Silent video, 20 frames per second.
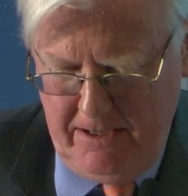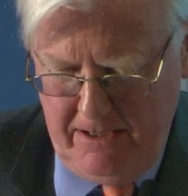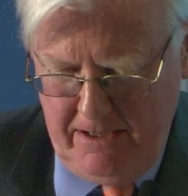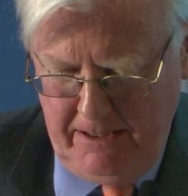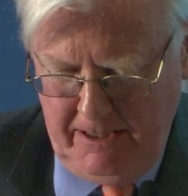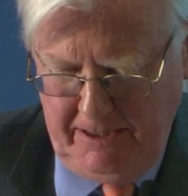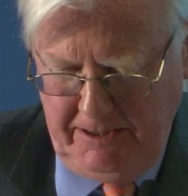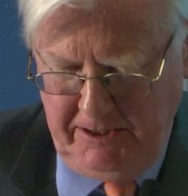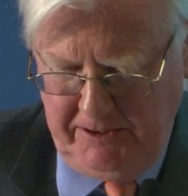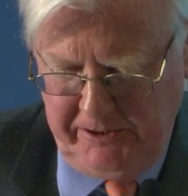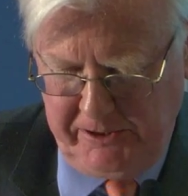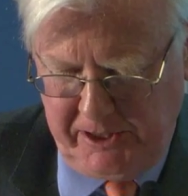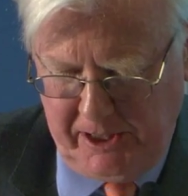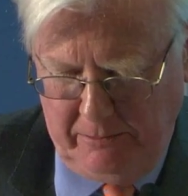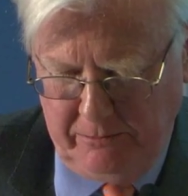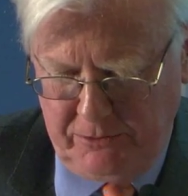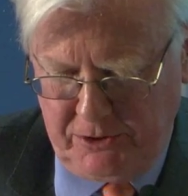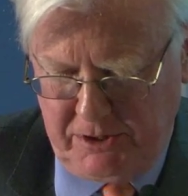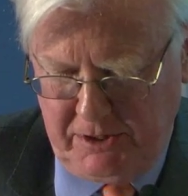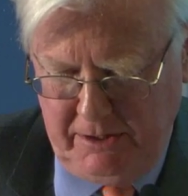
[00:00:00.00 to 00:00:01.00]
Another
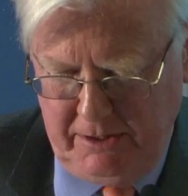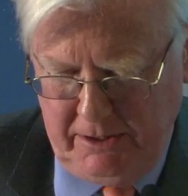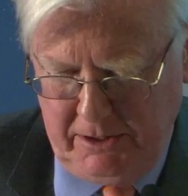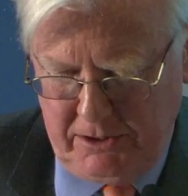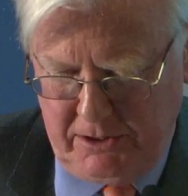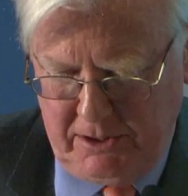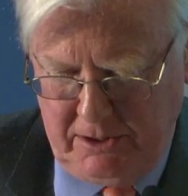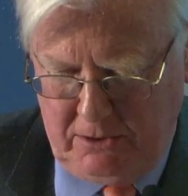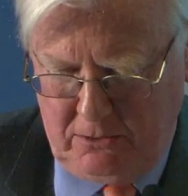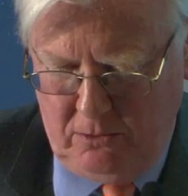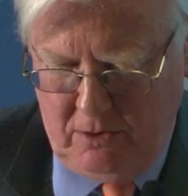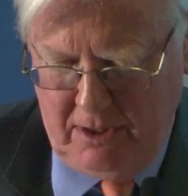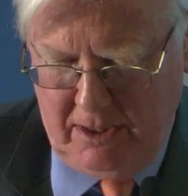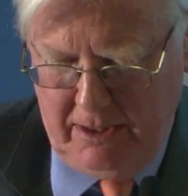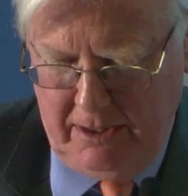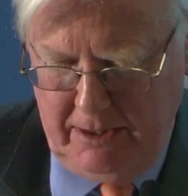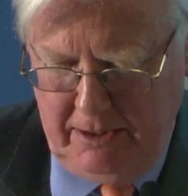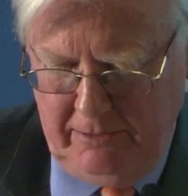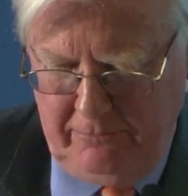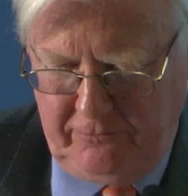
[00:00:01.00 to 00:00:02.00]
assumption that's
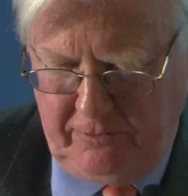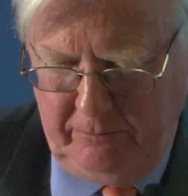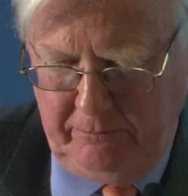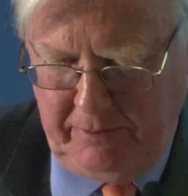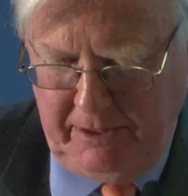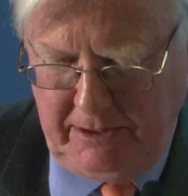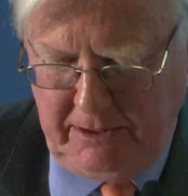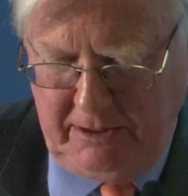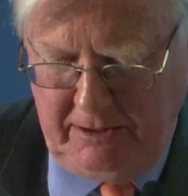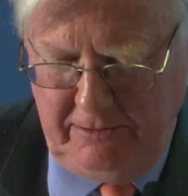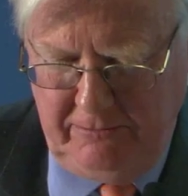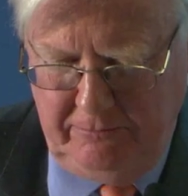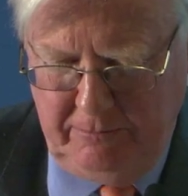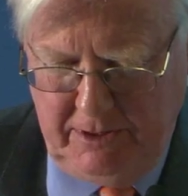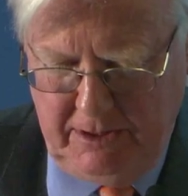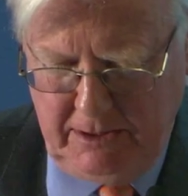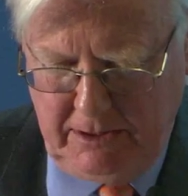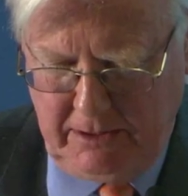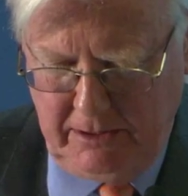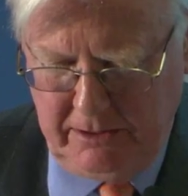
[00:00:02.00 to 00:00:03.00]
required if competitive
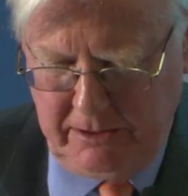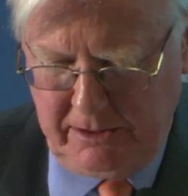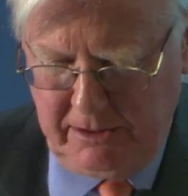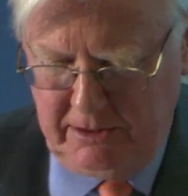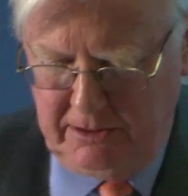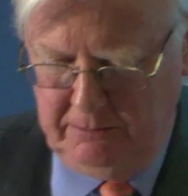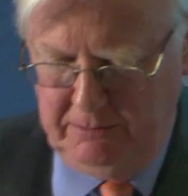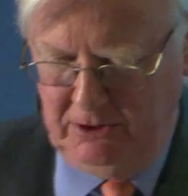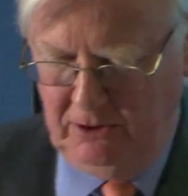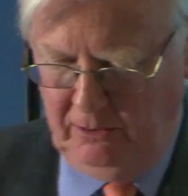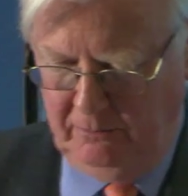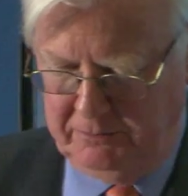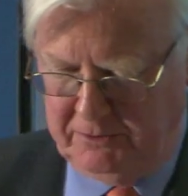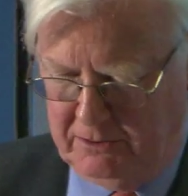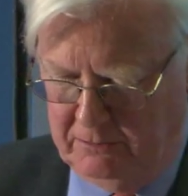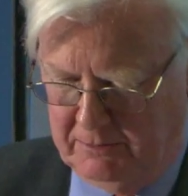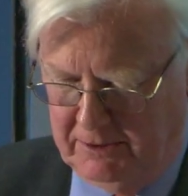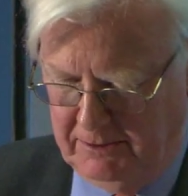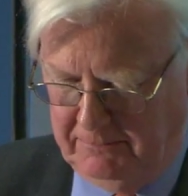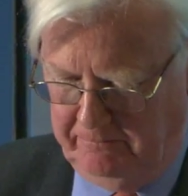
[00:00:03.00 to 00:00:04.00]
markets are to be
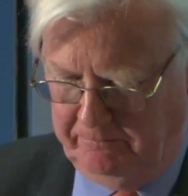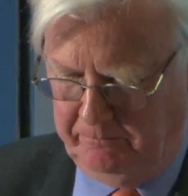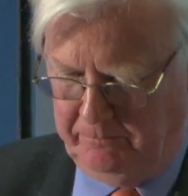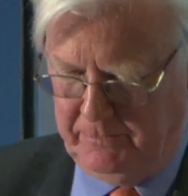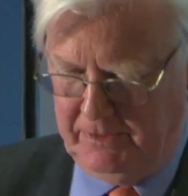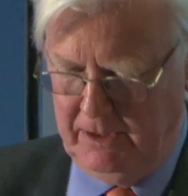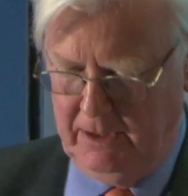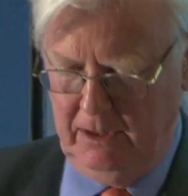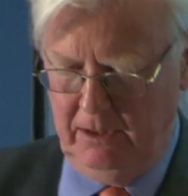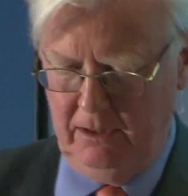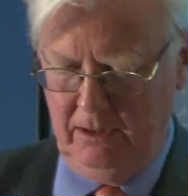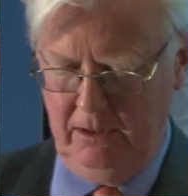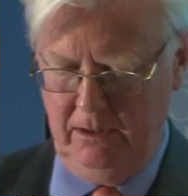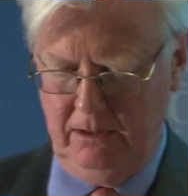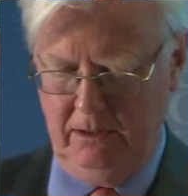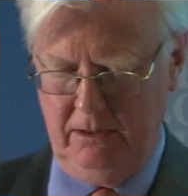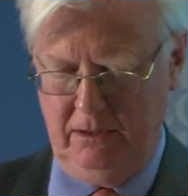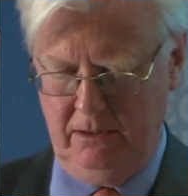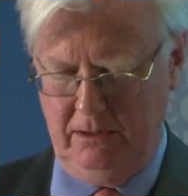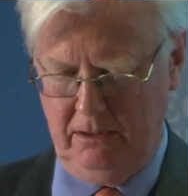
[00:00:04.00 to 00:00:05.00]
optimal
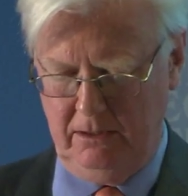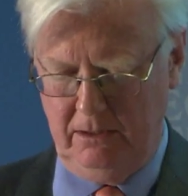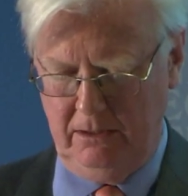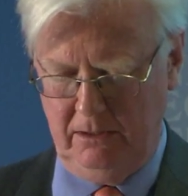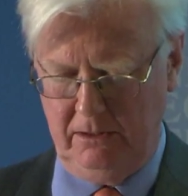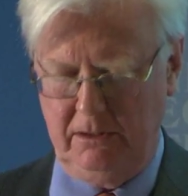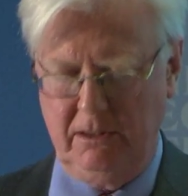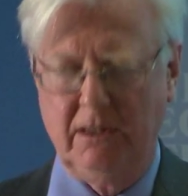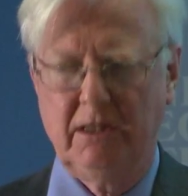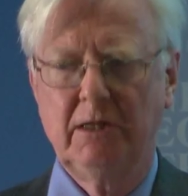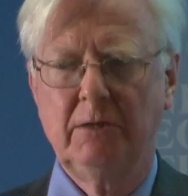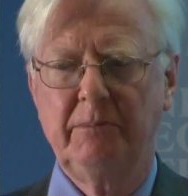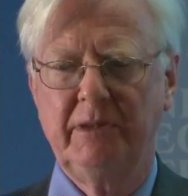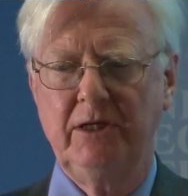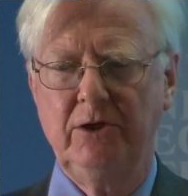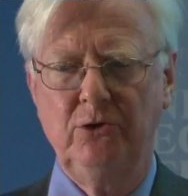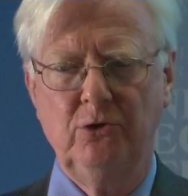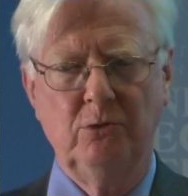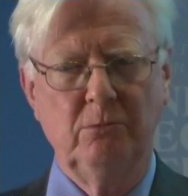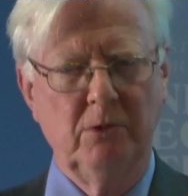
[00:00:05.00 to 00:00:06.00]
is that there'll
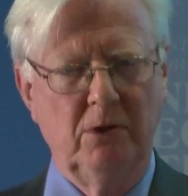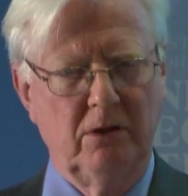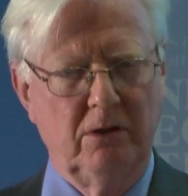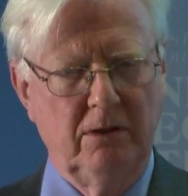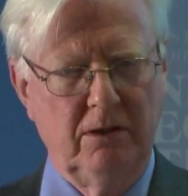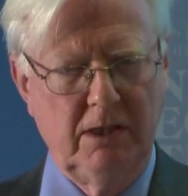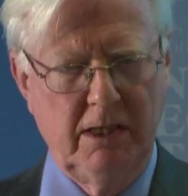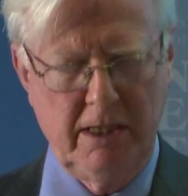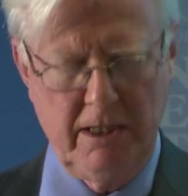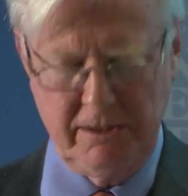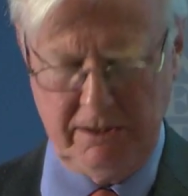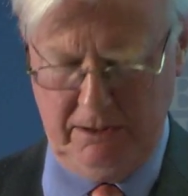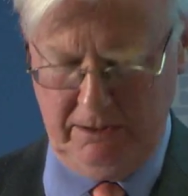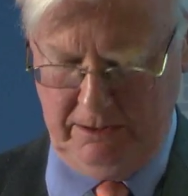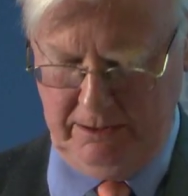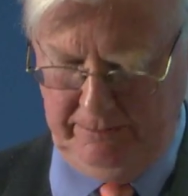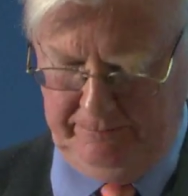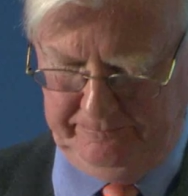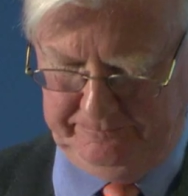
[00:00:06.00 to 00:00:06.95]
be no moral hazard.